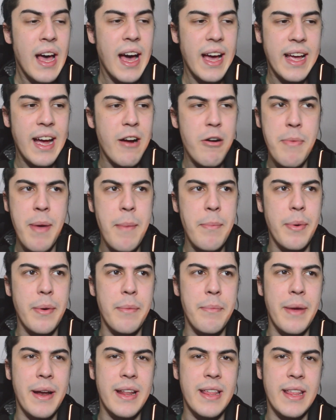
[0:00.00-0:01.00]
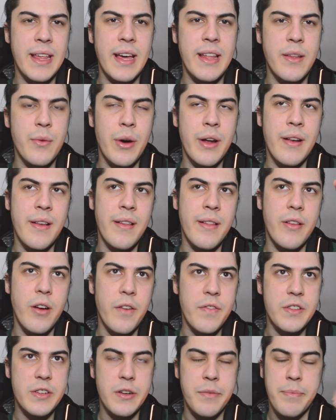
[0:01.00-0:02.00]
I can't remember many of the other ones
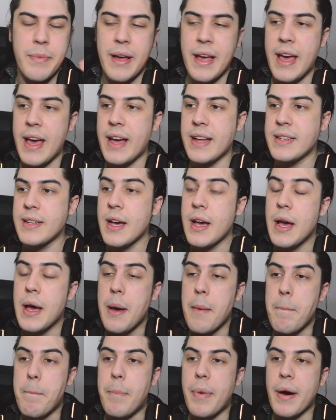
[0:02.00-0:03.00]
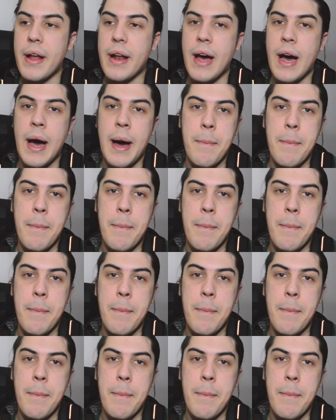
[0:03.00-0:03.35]
off the top of my head, but